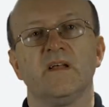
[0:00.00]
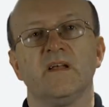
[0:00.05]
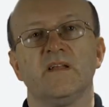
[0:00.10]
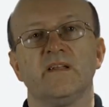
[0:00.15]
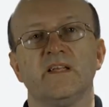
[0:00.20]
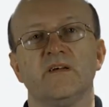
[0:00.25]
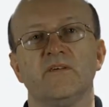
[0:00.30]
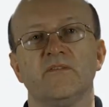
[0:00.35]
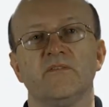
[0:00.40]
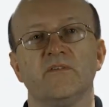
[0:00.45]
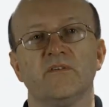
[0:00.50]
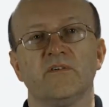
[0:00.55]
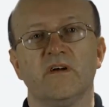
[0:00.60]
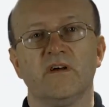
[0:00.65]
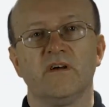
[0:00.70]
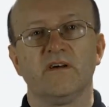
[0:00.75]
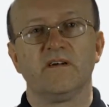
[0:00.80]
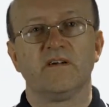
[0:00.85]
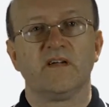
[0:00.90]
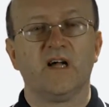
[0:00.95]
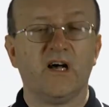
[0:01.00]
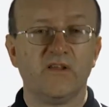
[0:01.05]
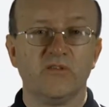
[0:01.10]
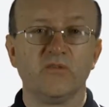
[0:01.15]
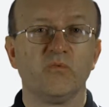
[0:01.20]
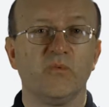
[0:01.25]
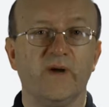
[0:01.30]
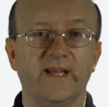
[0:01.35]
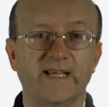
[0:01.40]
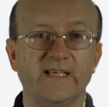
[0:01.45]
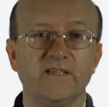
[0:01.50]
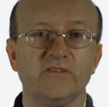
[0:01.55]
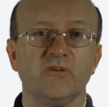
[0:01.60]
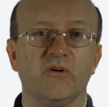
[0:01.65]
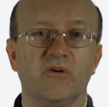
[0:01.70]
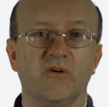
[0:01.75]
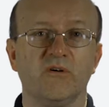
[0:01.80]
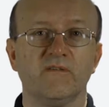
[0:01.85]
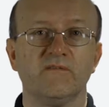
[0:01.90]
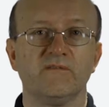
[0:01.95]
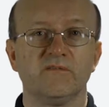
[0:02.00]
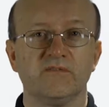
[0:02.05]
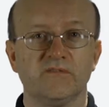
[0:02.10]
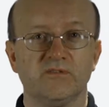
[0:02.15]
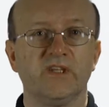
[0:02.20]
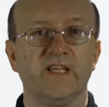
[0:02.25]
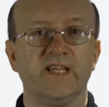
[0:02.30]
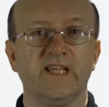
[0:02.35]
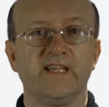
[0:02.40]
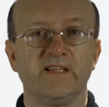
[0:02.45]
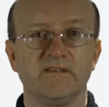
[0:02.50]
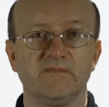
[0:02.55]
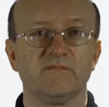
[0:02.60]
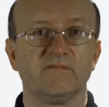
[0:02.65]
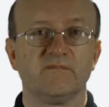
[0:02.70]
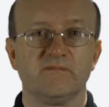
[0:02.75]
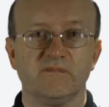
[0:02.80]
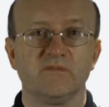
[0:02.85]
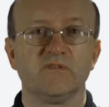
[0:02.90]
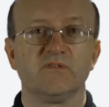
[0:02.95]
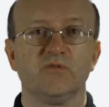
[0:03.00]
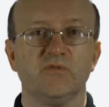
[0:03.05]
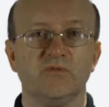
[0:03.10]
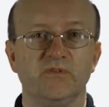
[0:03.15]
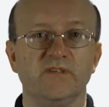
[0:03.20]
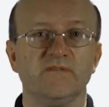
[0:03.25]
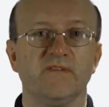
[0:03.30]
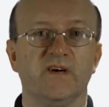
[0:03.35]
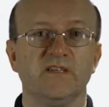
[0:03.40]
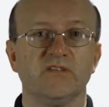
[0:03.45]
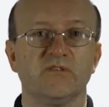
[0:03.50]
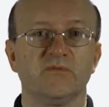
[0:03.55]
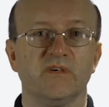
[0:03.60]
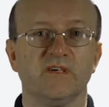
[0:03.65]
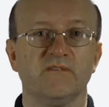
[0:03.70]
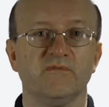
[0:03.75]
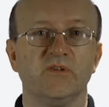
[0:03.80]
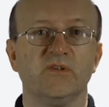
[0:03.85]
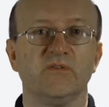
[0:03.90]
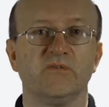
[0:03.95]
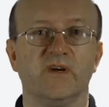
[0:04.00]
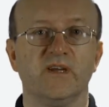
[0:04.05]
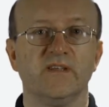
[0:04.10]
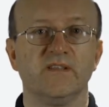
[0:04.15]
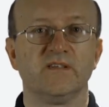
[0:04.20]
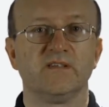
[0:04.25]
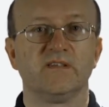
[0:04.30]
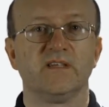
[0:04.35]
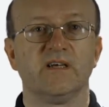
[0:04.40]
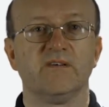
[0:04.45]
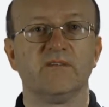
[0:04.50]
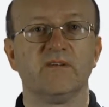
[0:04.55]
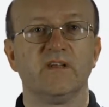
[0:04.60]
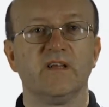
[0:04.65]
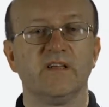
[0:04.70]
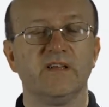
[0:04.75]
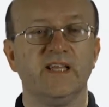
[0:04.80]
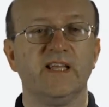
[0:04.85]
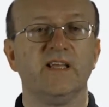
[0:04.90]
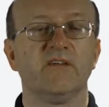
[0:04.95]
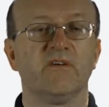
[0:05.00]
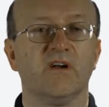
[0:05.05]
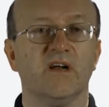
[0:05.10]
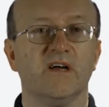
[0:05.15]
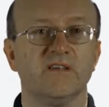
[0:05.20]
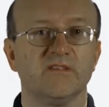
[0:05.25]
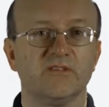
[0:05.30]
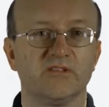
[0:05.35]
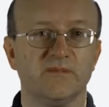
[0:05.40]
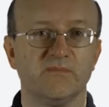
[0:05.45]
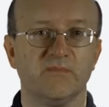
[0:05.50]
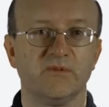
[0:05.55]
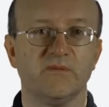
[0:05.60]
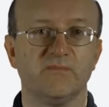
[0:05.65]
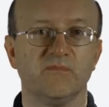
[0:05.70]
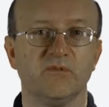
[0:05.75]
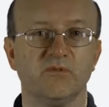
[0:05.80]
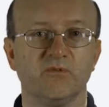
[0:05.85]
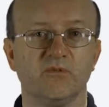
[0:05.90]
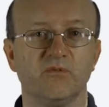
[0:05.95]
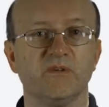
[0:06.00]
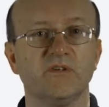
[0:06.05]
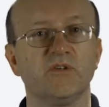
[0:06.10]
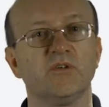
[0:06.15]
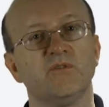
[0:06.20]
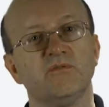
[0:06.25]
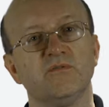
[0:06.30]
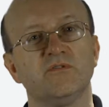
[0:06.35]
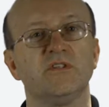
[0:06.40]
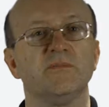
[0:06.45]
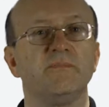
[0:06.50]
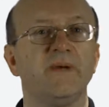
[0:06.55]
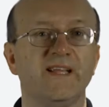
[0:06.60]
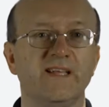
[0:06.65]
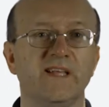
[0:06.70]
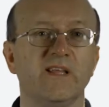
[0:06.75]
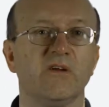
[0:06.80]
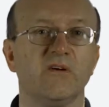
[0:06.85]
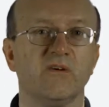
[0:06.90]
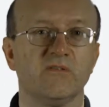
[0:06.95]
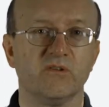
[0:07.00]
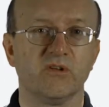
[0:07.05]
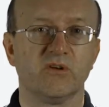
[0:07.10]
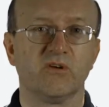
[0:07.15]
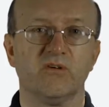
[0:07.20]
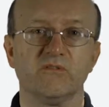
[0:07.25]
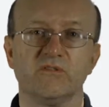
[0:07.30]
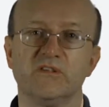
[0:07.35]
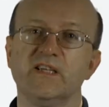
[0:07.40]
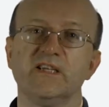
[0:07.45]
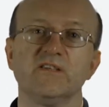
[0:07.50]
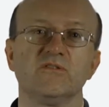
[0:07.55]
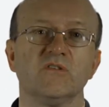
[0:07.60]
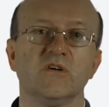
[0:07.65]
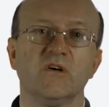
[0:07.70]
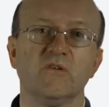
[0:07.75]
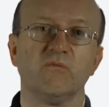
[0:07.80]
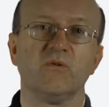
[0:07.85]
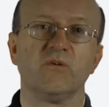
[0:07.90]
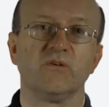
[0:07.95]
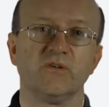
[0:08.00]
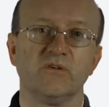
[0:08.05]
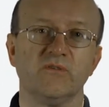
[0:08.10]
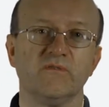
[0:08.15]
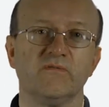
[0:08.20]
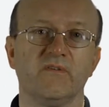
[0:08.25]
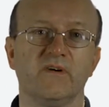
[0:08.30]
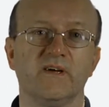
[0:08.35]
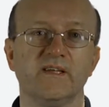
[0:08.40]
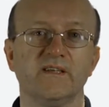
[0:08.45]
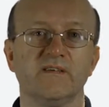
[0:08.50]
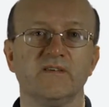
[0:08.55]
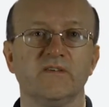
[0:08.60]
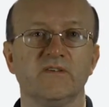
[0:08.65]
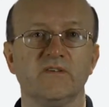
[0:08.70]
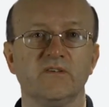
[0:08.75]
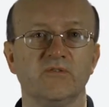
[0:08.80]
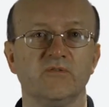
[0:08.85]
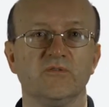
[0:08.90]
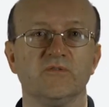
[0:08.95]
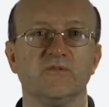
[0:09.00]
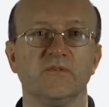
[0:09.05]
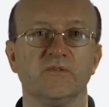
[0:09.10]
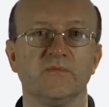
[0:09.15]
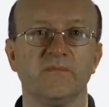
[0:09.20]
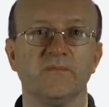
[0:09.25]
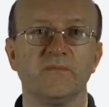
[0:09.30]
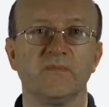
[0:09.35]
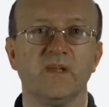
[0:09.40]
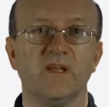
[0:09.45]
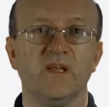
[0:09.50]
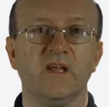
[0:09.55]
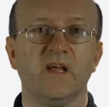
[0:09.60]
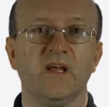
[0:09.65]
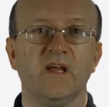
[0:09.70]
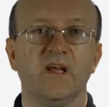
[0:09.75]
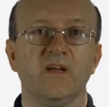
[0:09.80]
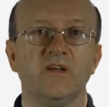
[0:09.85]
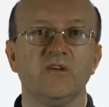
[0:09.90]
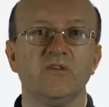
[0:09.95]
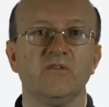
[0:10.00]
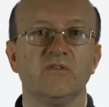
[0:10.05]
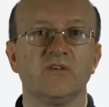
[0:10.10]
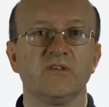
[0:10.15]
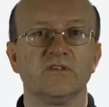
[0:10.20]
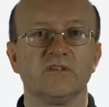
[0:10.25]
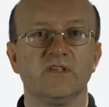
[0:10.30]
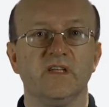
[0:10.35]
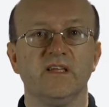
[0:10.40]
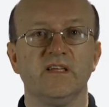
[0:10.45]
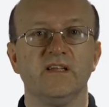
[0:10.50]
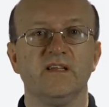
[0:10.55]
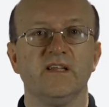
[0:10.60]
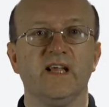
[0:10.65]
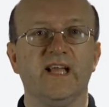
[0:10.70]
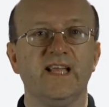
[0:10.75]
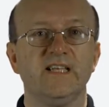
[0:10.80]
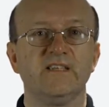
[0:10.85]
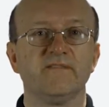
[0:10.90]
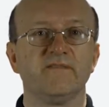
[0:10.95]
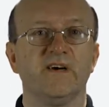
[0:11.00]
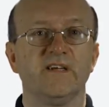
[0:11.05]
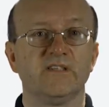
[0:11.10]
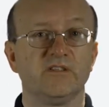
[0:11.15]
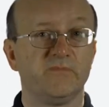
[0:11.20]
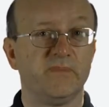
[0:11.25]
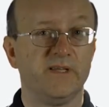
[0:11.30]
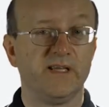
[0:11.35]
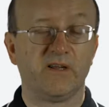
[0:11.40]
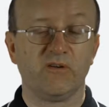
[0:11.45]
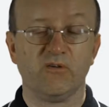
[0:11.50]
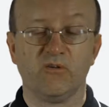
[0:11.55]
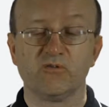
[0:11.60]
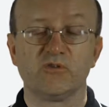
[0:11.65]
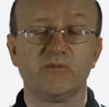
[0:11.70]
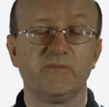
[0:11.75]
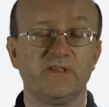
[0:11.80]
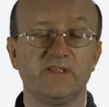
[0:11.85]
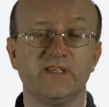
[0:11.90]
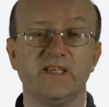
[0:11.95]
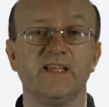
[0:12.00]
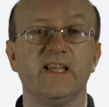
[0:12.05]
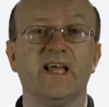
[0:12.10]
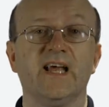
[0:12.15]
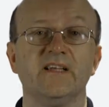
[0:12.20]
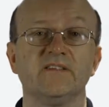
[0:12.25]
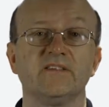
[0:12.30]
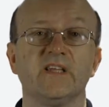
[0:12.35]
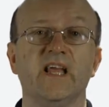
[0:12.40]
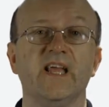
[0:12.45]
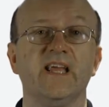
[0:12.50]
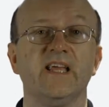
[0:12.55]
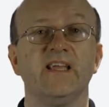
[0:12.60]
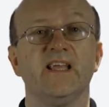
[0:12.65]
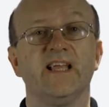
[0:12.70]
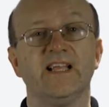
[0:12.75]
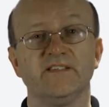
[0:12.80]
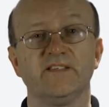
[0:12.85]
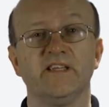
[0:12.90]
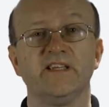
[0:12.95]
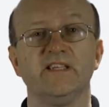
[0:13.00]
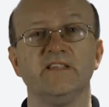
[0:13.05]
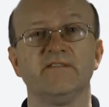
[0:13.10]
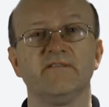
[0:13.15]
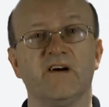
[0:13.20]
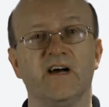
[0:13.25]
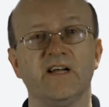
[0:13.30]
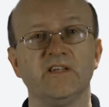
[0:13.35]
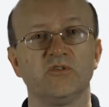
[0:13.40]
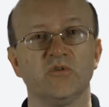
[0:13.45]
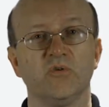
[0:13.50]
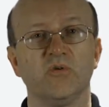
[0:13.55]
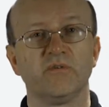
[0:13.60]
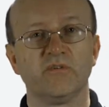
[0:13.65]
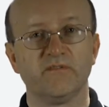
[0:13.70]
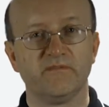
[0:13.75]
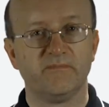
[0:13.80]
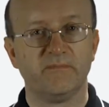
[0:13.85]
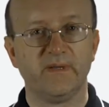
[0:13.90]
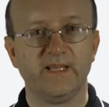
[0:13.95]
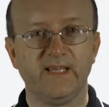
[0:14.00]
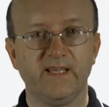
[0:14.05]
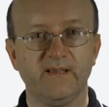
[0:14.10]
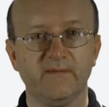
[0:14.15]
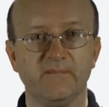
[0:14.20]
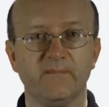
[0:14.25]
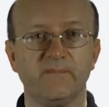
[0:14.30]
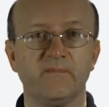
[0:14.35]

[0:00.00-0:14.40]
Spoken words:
Now, there are other ways of saying 2 divides 12 when you write this down, and here are some of them that we will use depending on the context and what you find useful. You can say a divides b can also be said as a is a divisor of b,